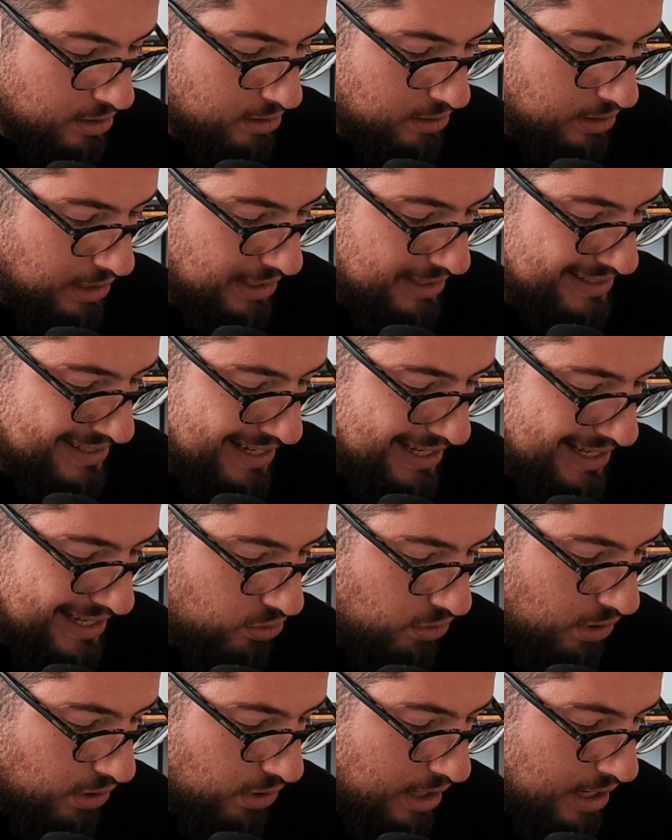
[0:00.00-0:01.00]

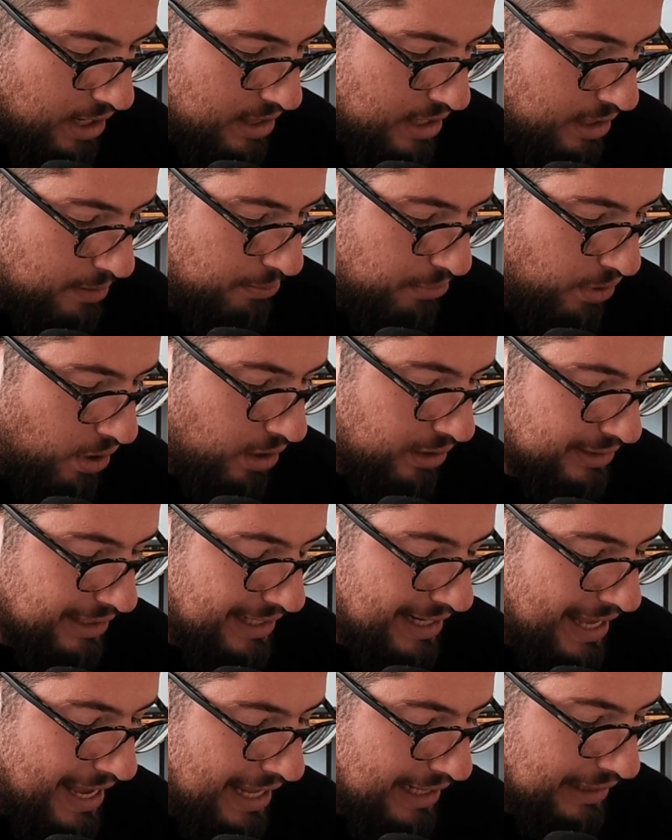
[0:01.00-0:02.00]
etc. And then product and
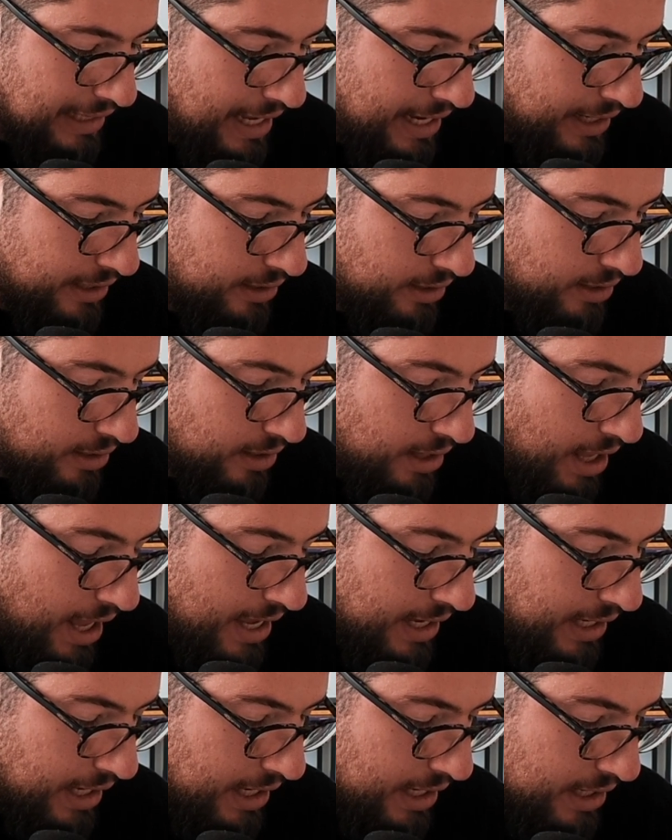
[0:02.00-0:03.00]
headline, I
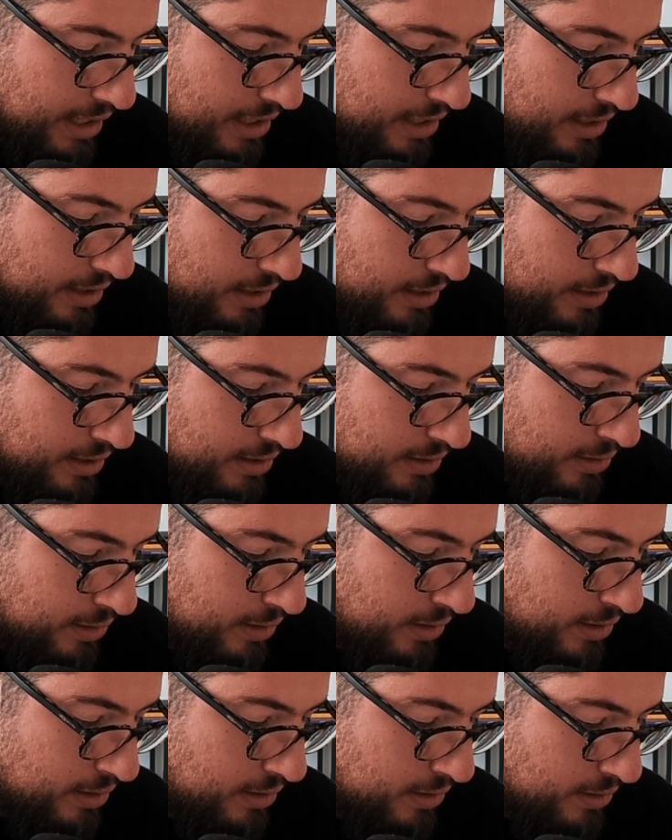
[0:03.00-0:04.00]
can
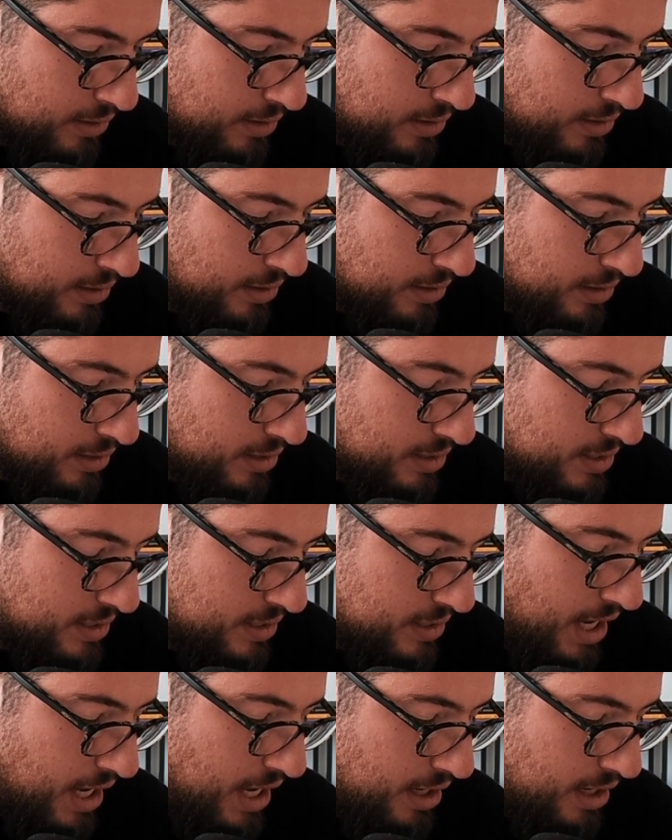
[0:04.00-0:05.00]

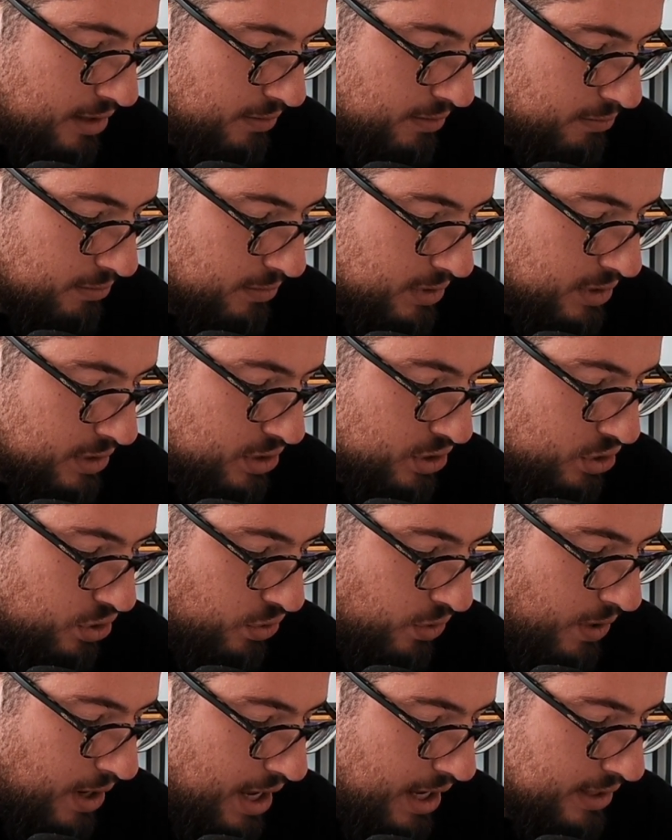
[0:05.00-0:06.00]
say
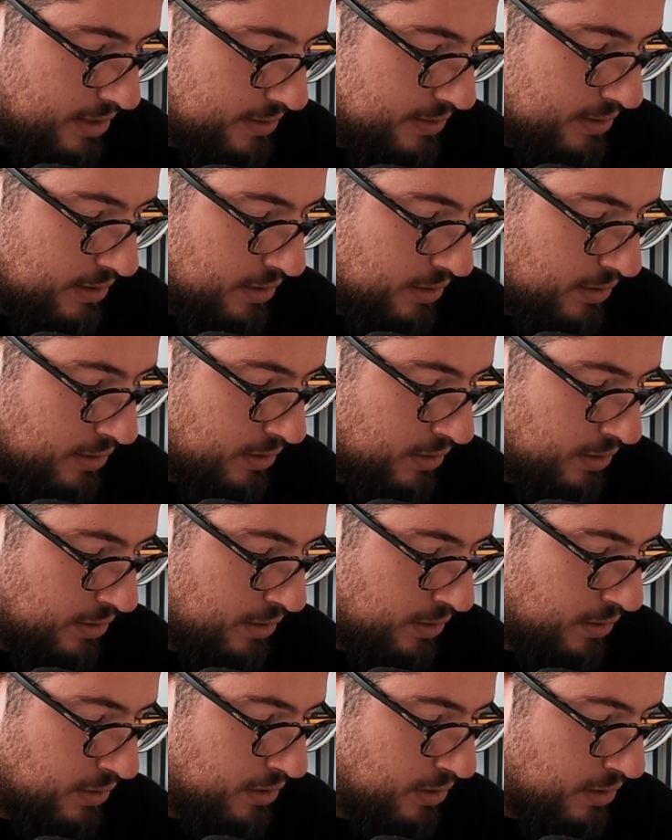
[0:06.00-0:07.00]
stress
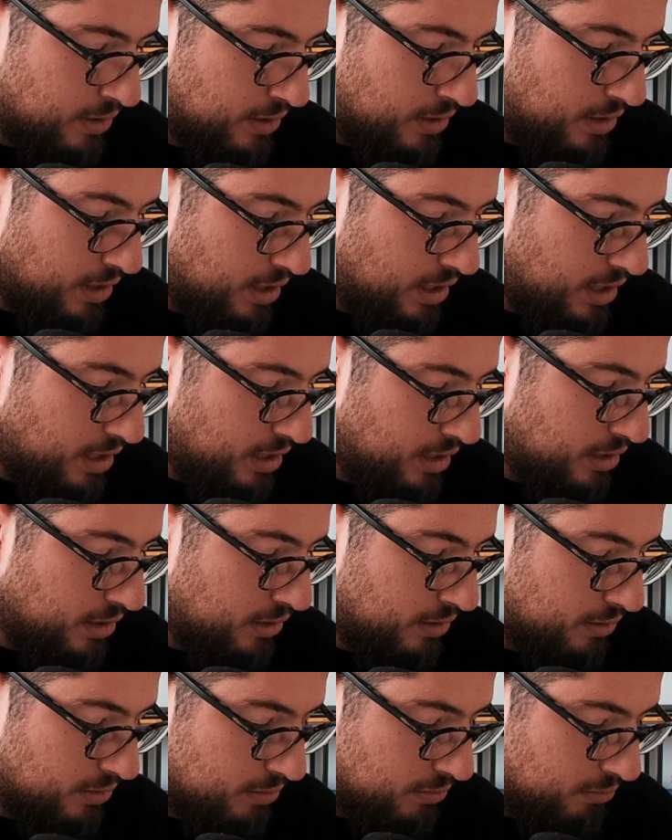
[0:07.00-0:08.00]
in
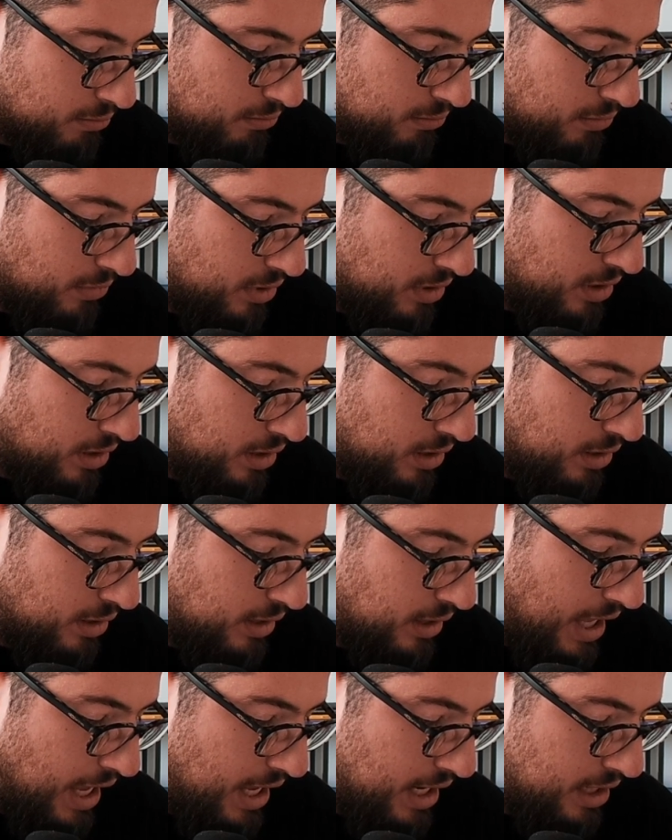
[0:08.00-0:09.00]

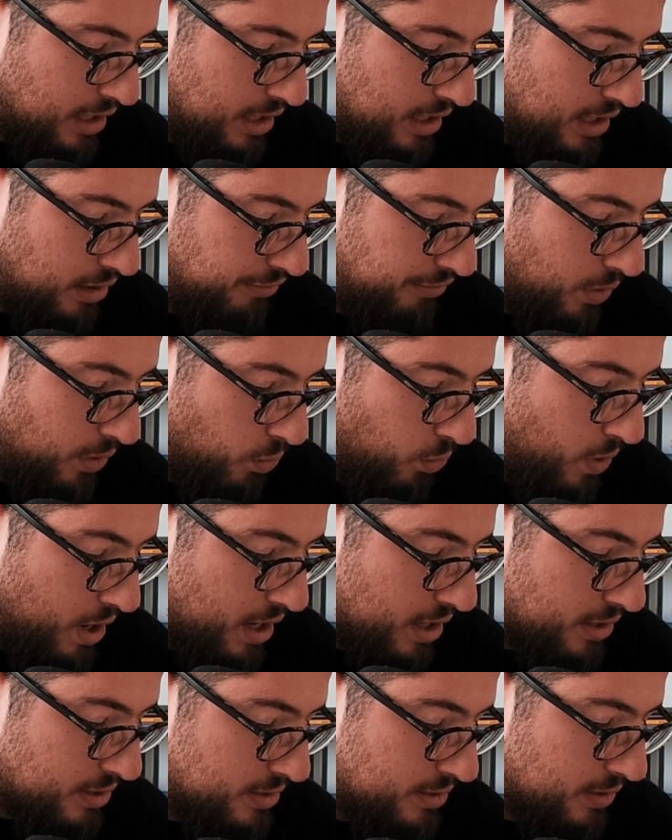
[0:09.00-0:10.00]
10 different
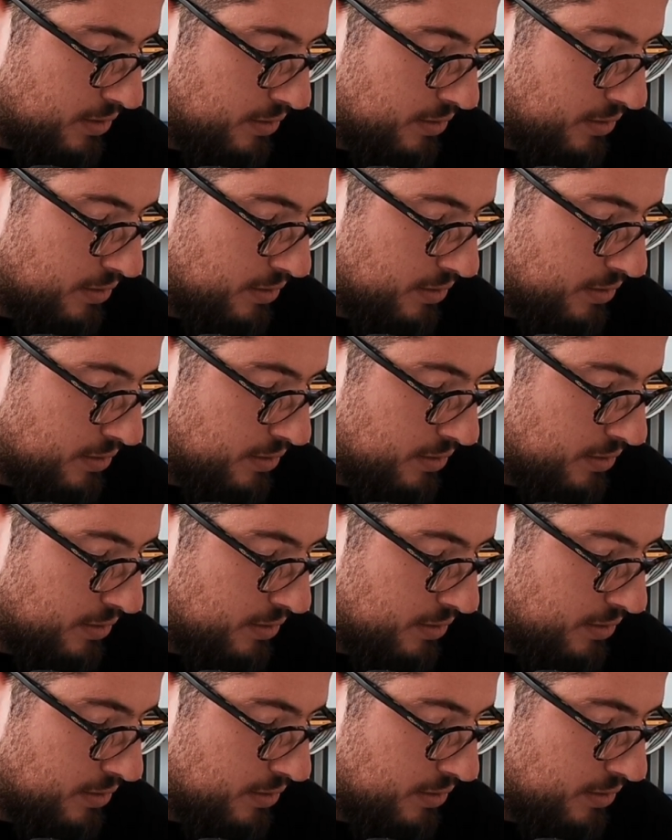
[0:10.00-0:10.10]
ways.